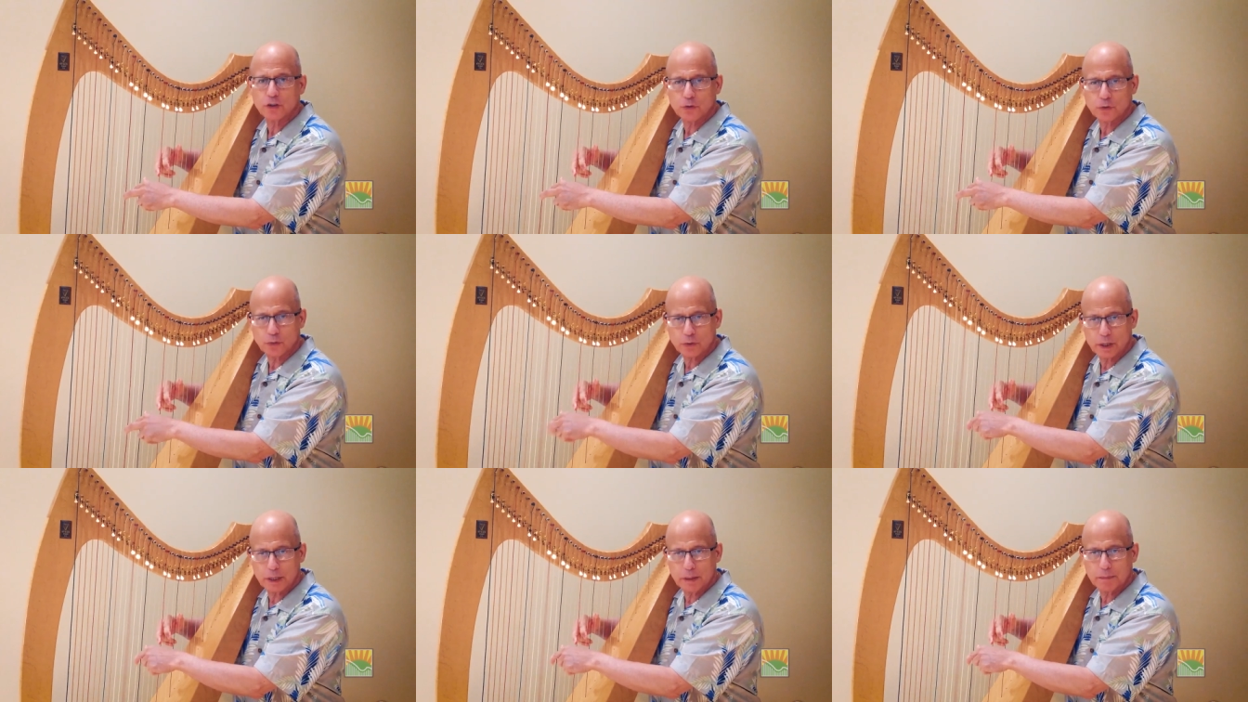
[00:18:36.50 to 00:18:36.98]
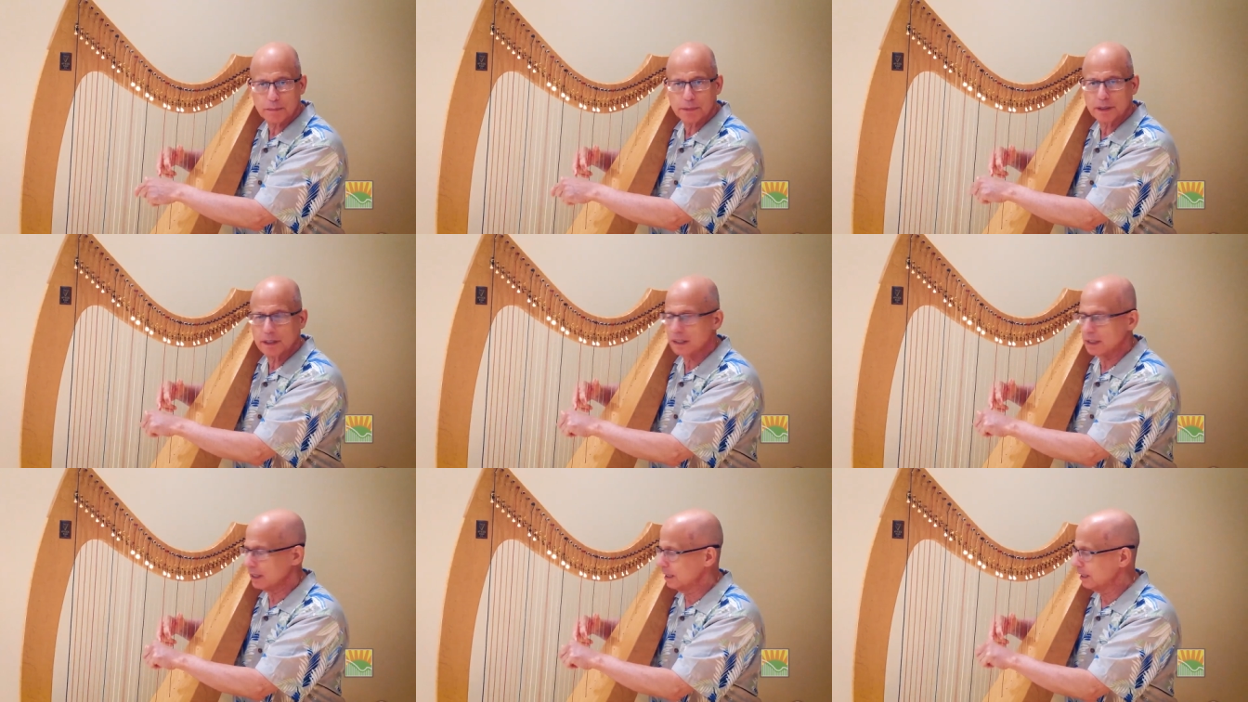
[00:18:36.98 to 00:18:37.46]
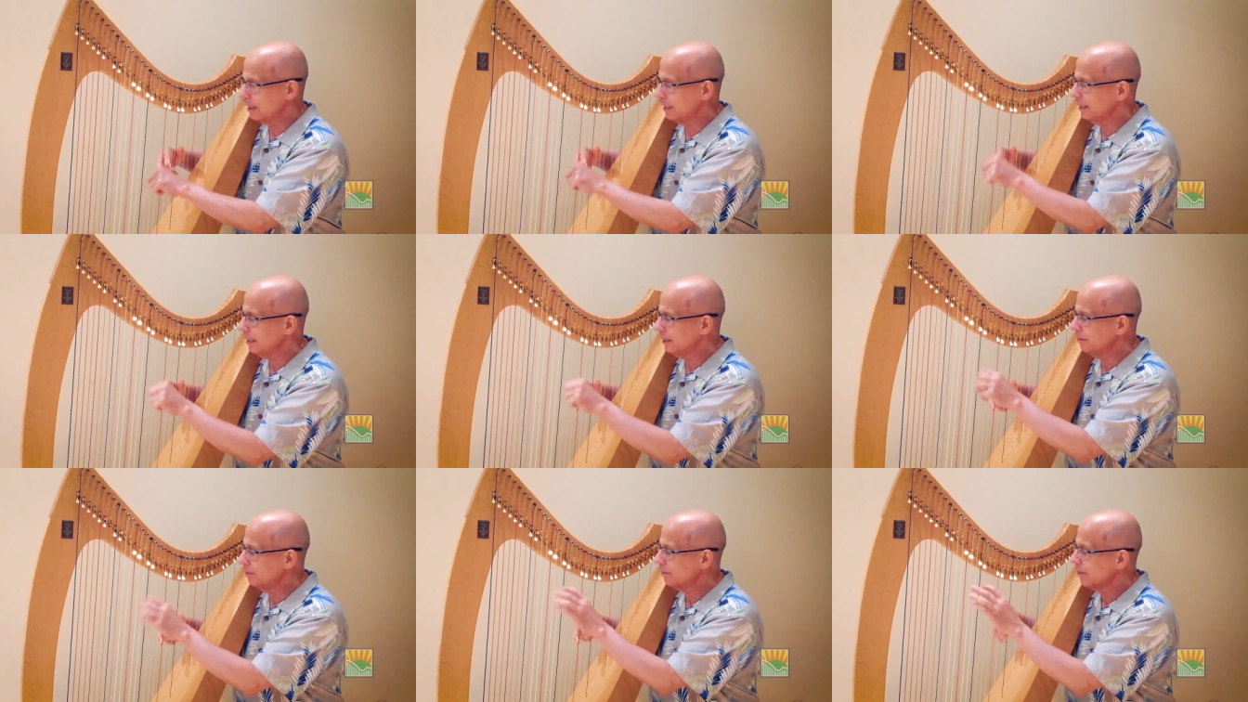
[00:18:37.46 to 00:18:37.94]

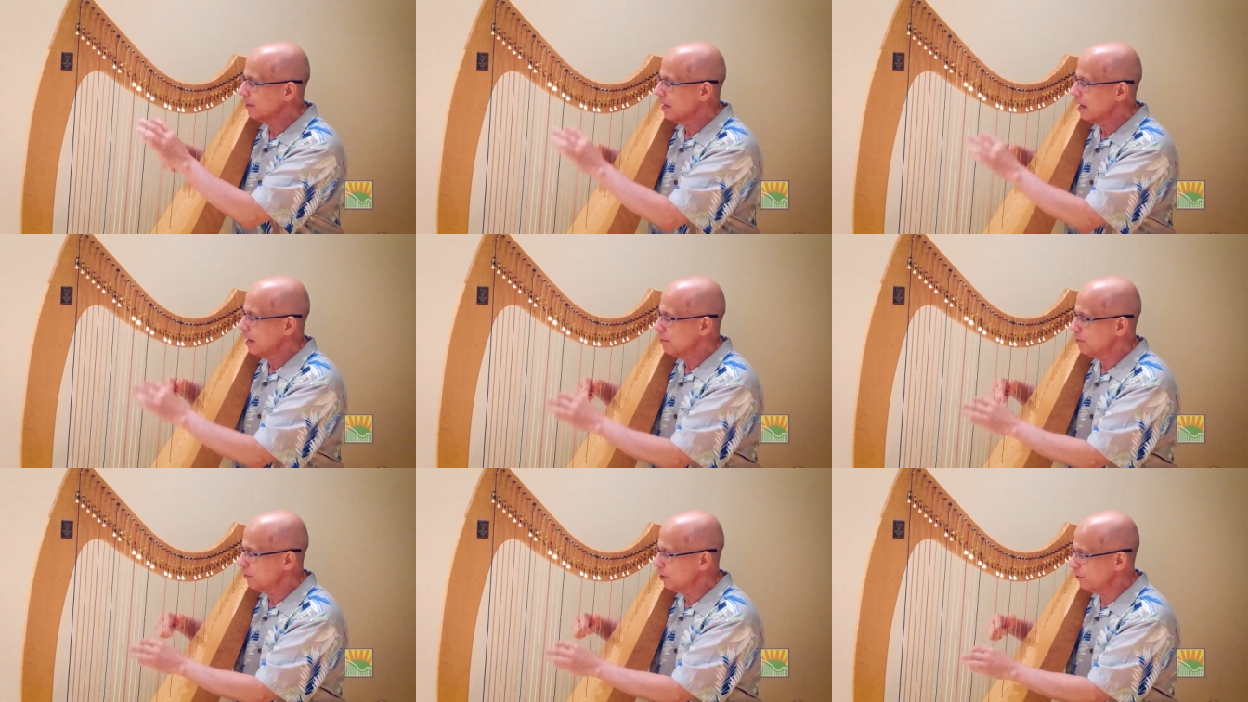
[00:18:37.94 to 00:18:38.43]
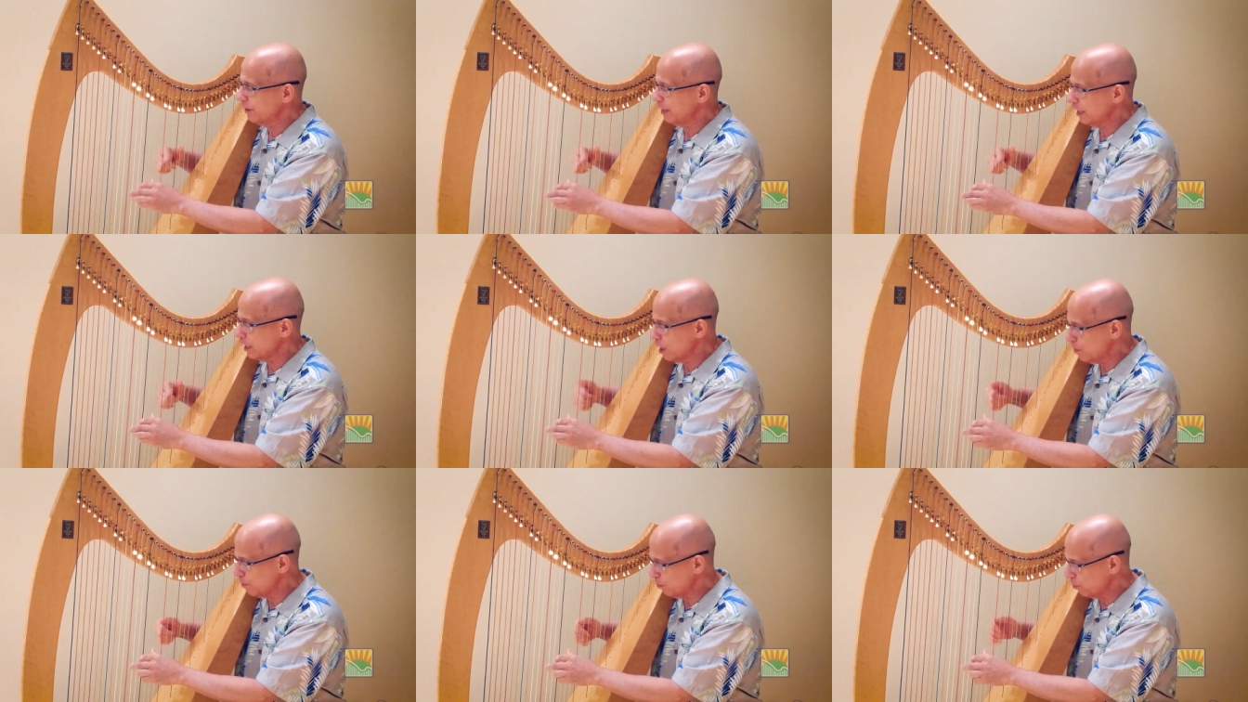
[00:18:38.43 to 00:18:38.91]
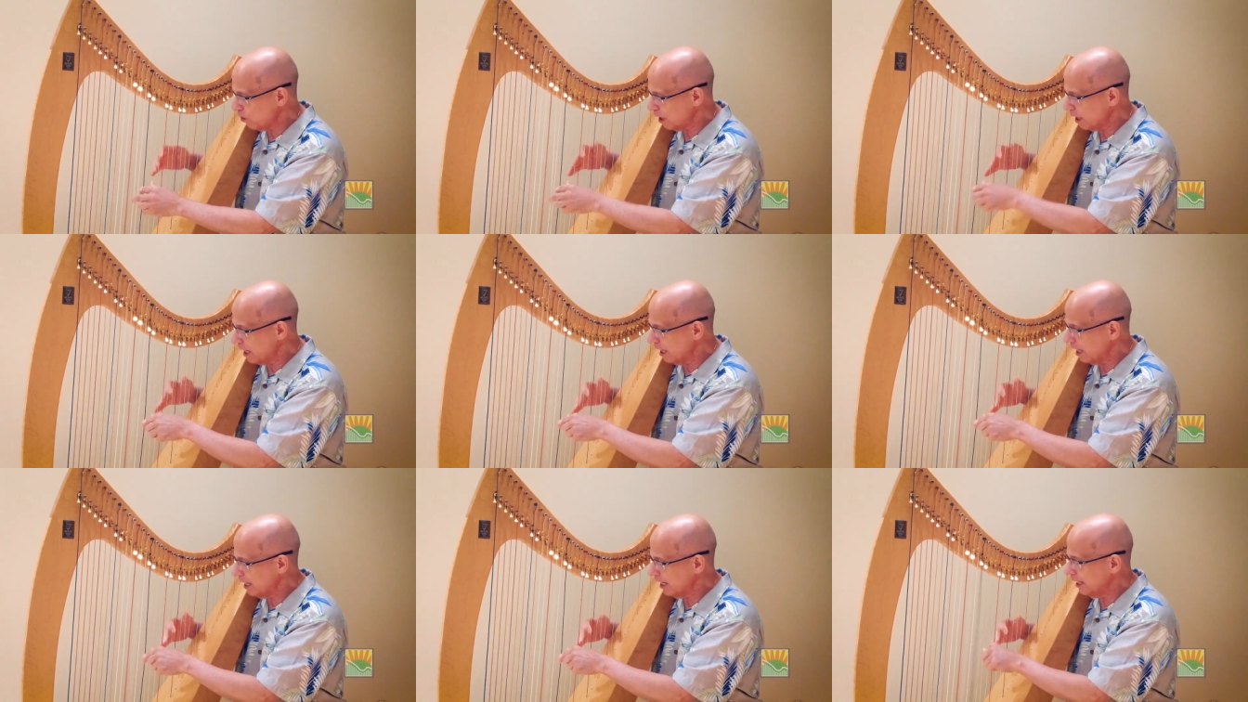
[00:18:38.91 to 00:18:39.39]
triplet, moving up
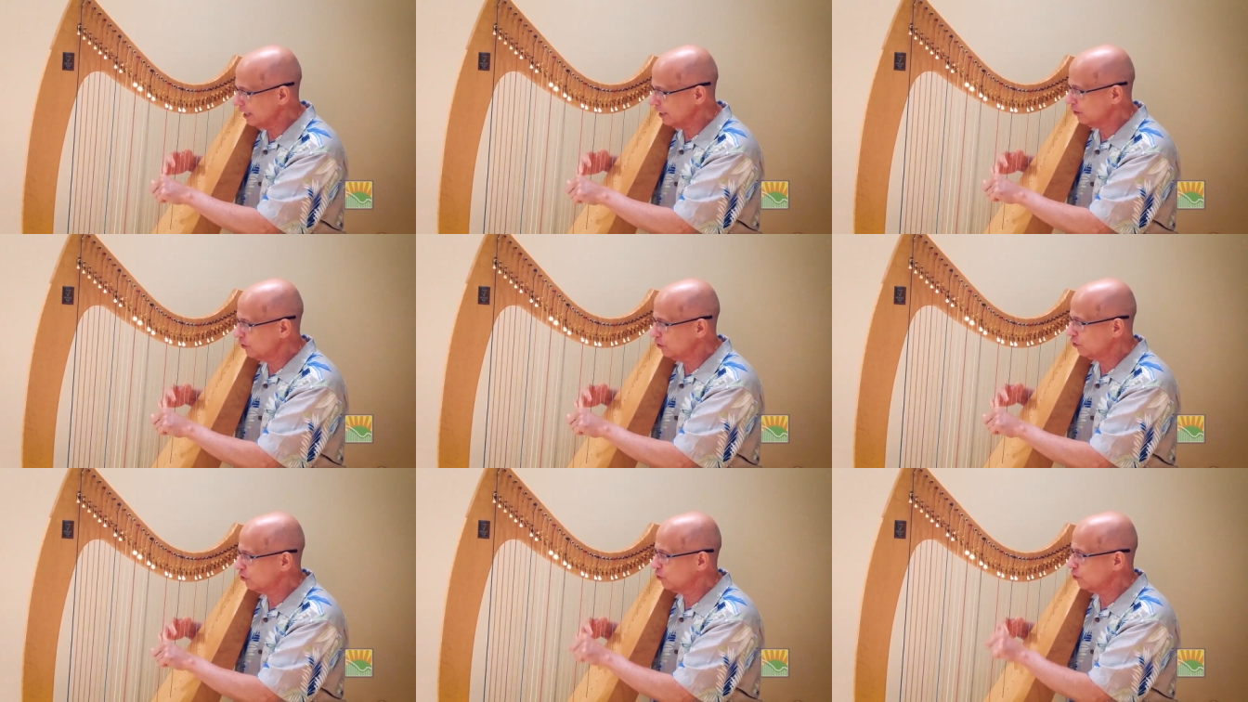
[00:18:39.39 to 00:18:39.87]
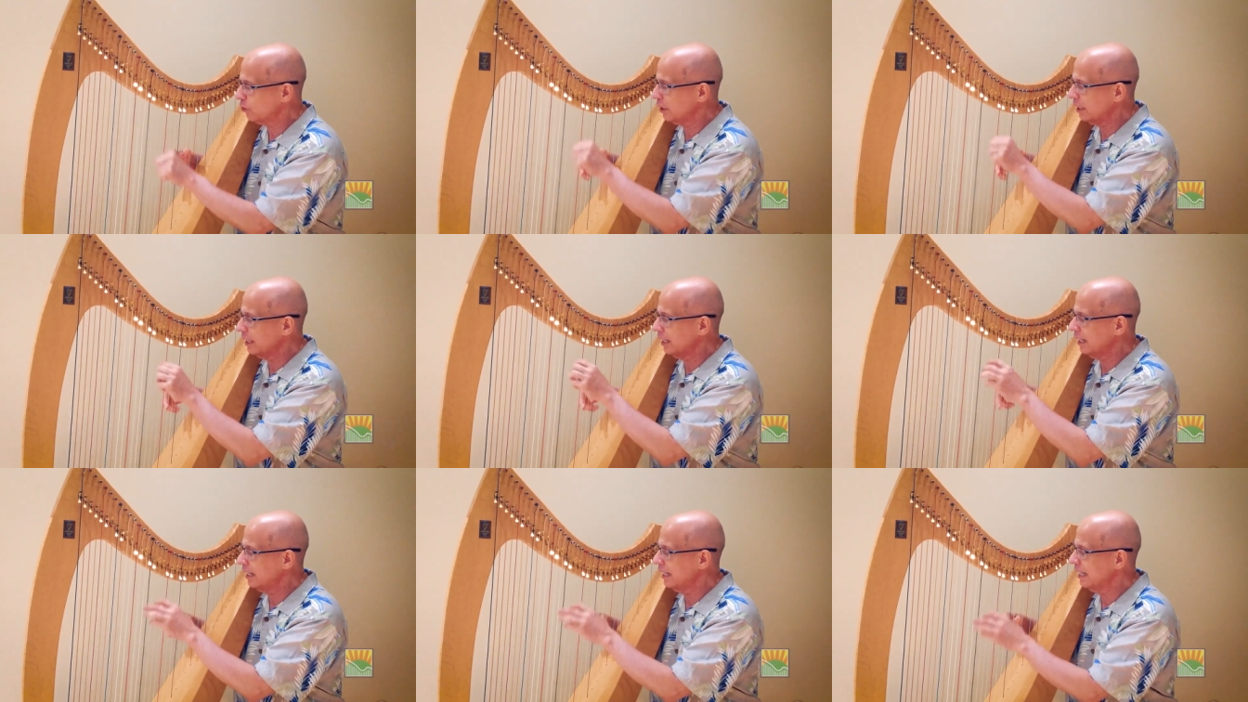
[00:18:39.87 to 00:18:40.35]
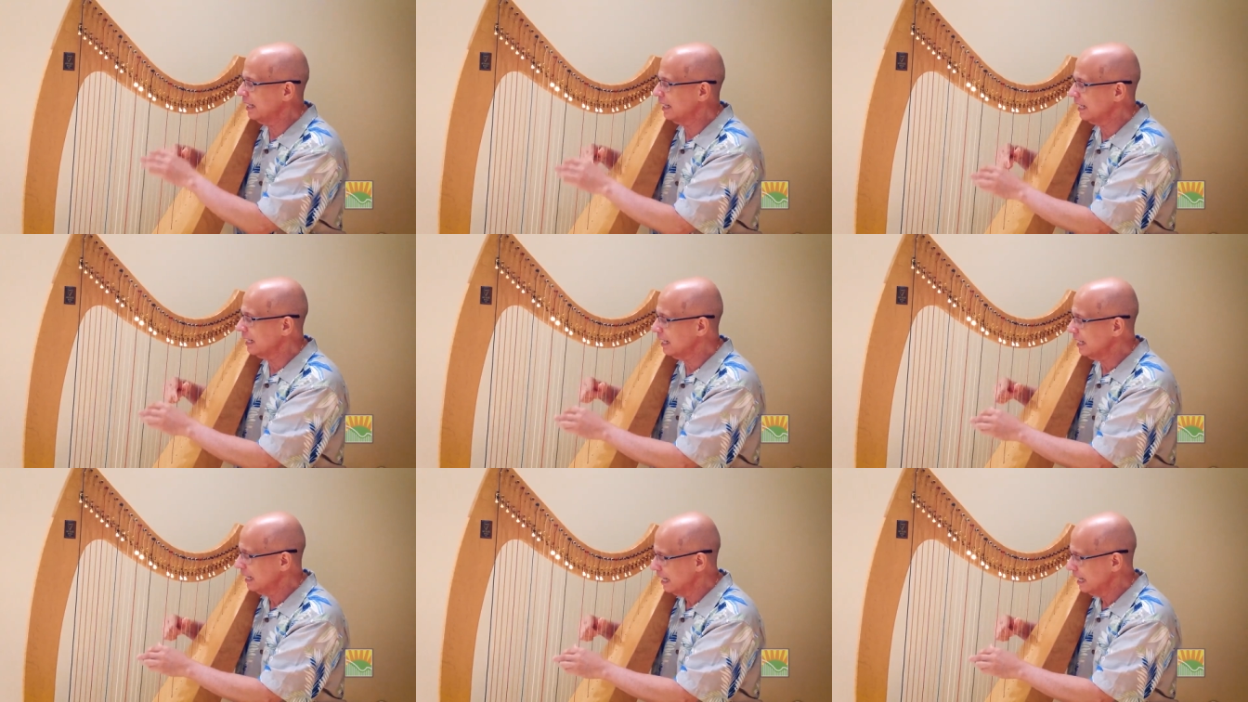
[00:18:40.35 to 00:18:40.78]
one string,